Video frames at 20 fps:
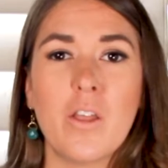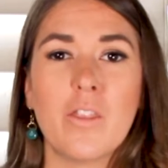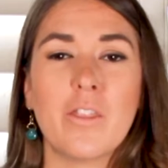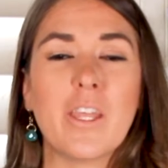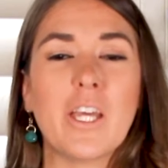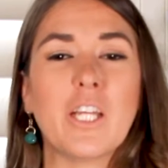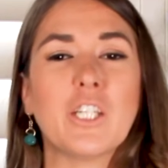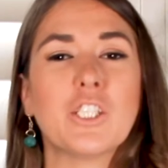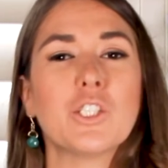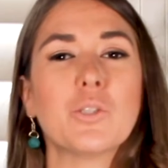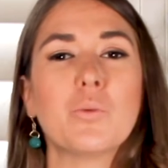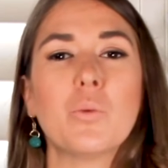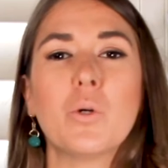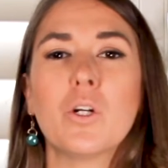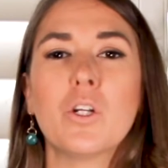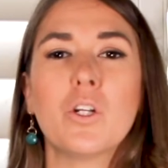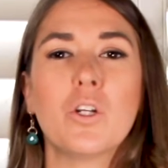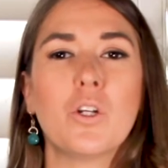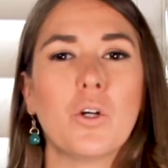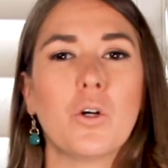They just
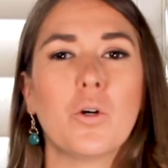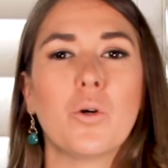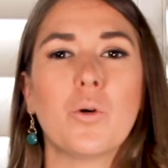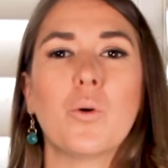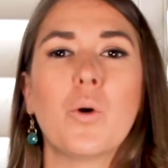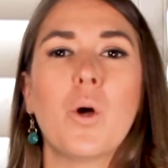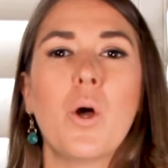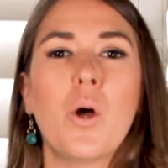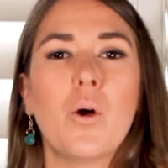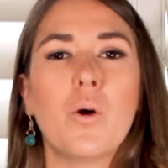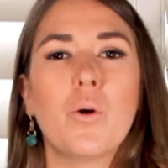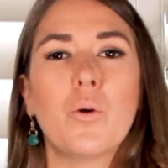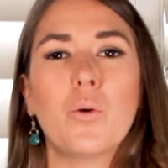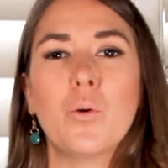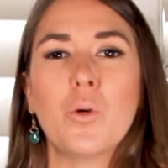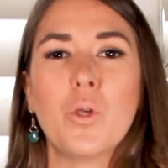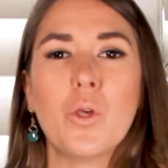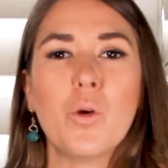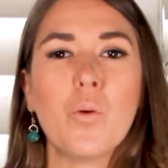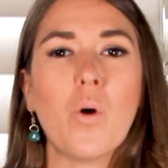want to know
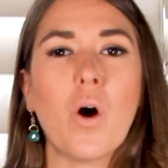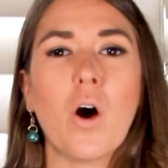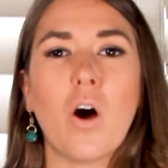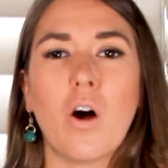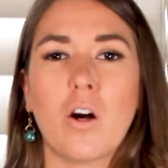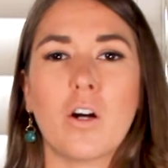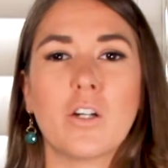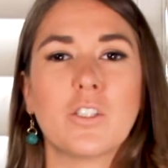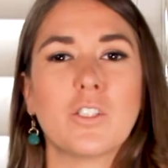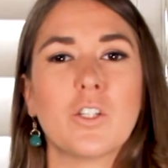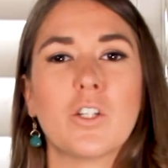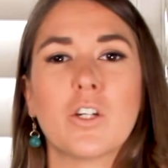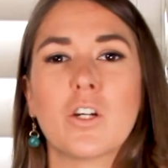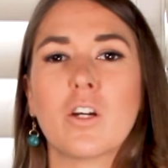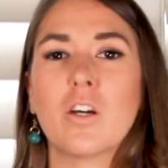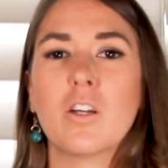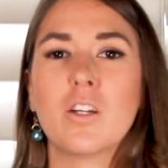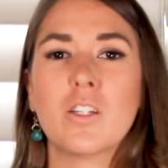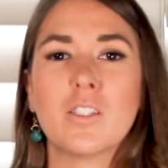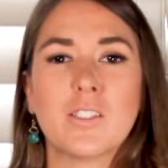who you are. So they're
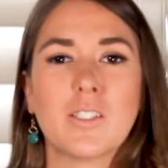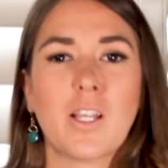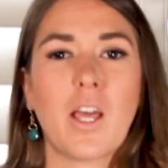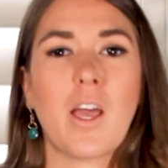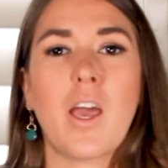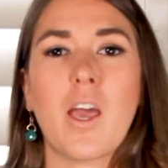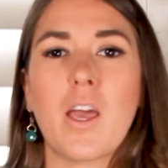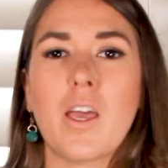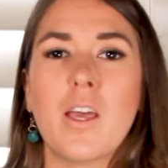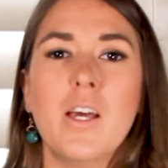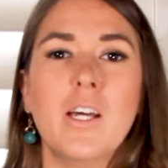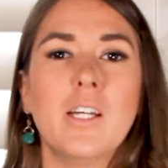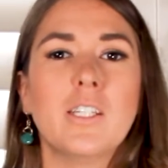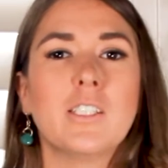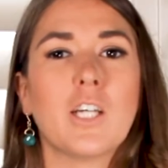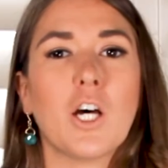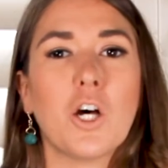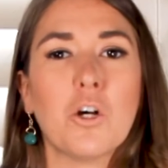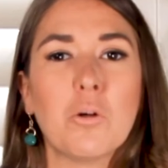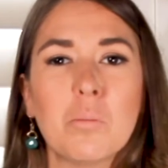going to say,
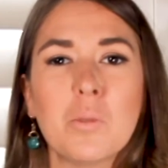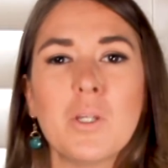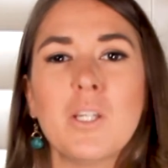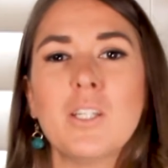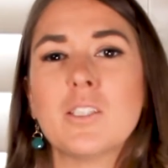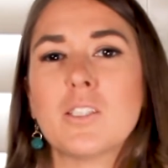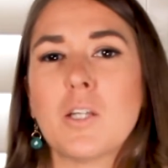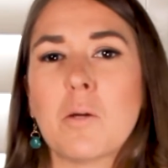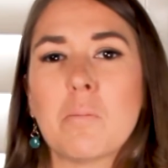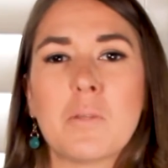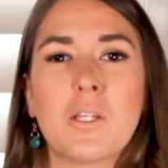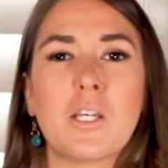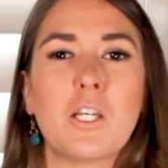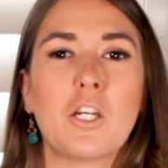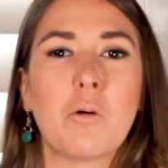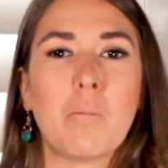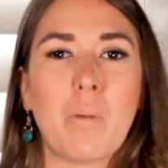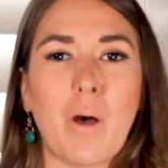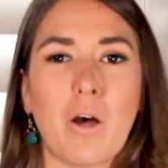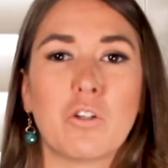tell me something
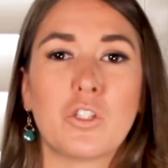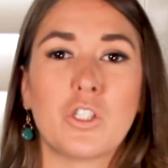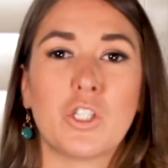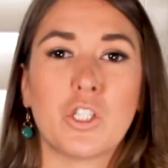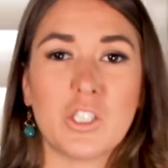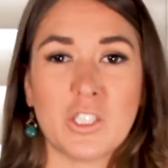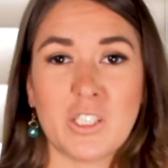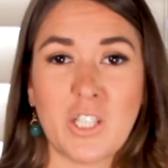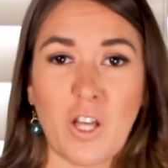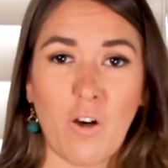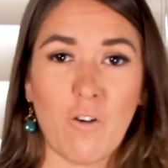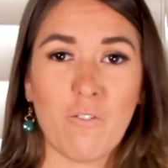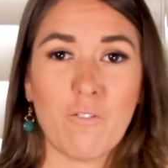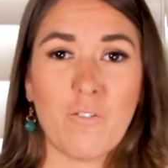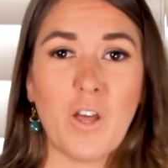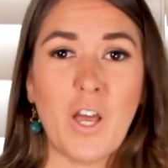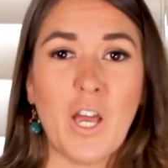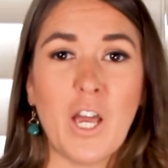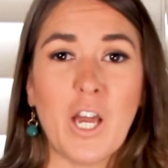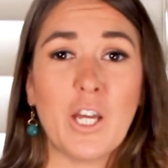about yourself.
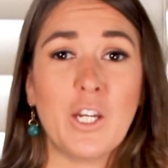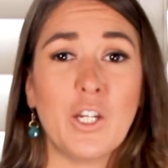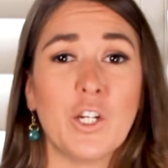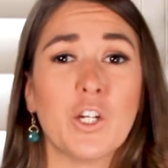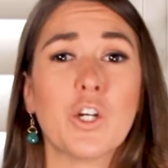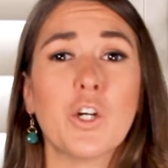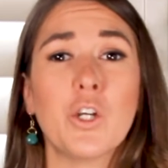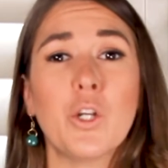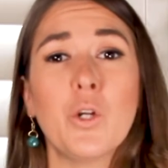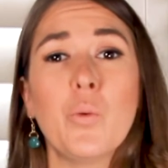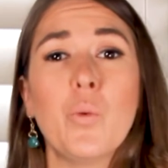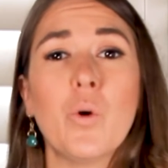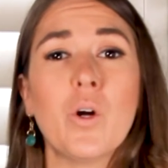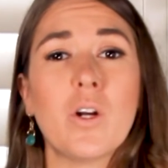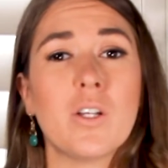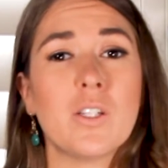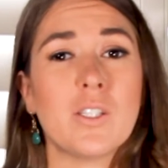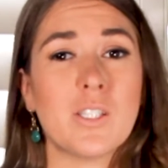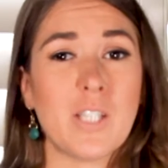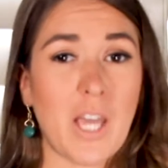And you're going to want
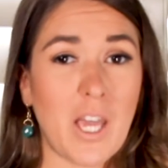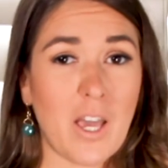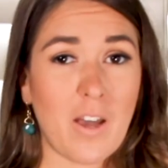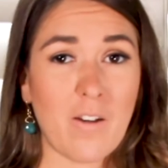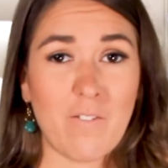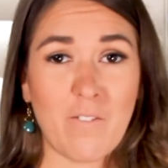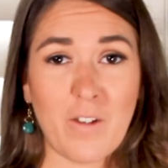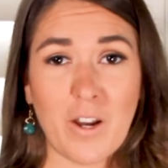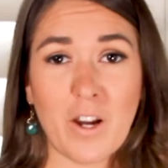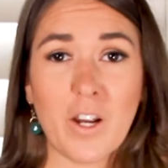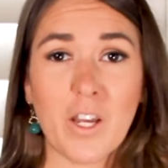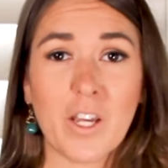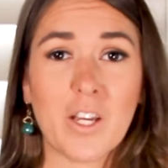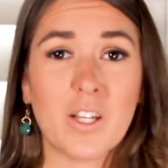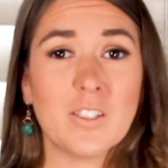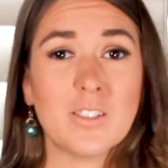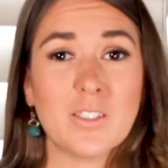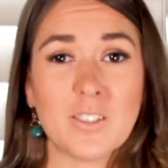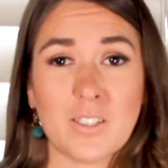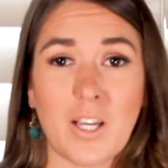to say a very
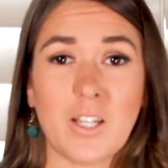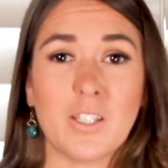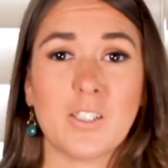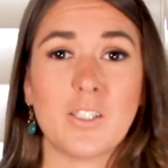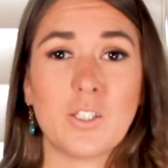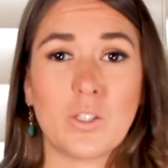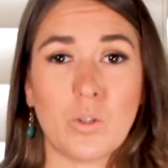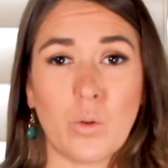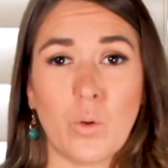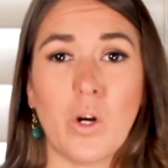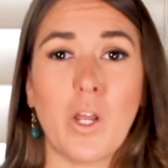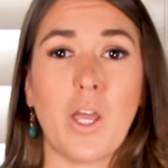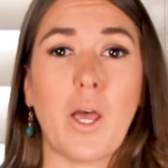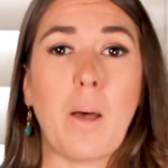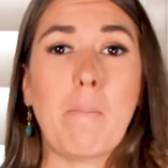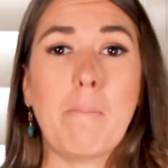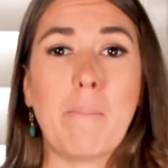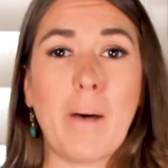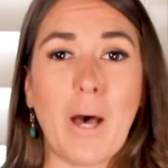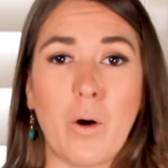concise story
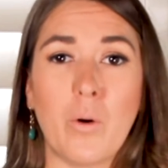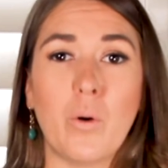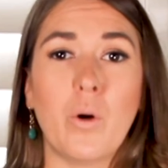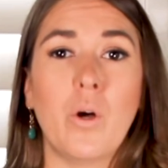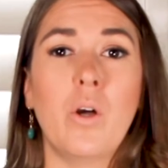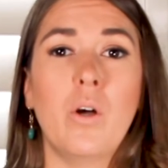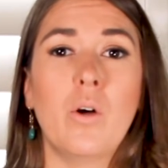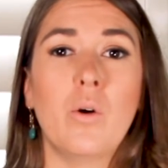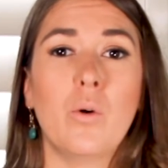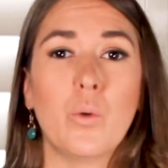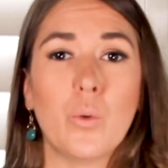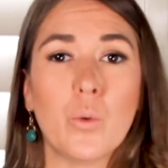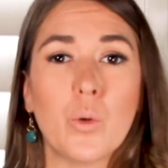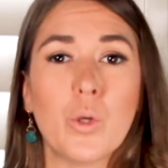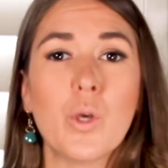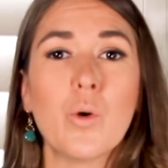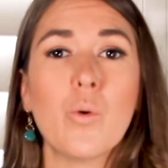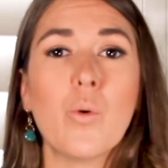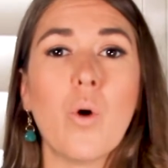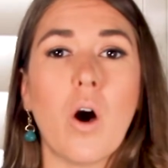about who
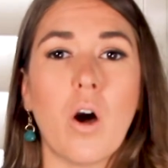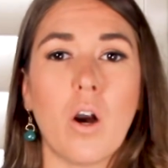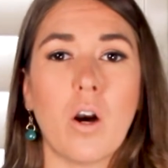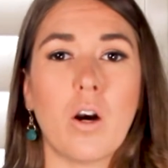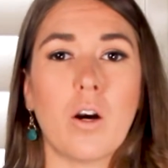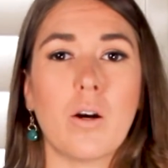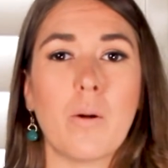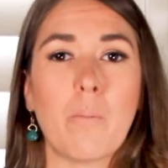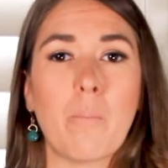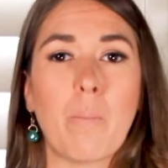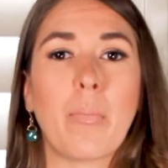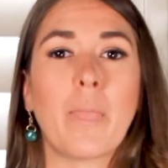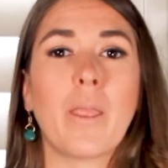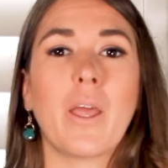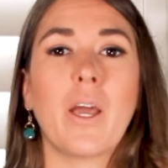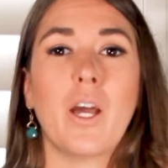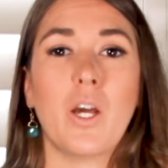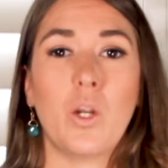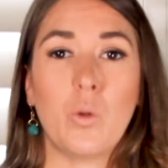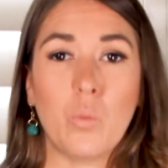you are
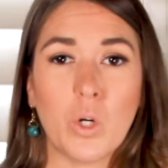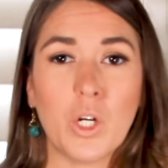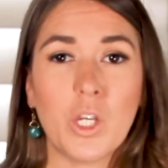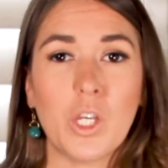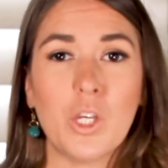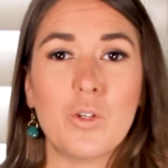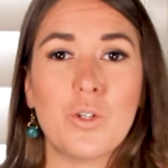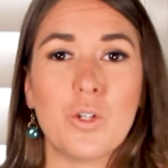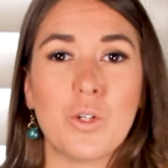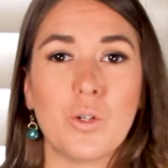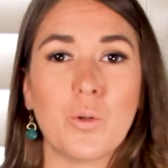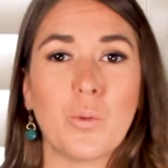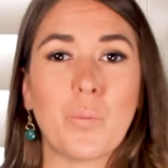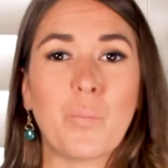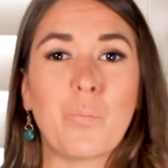and what you do.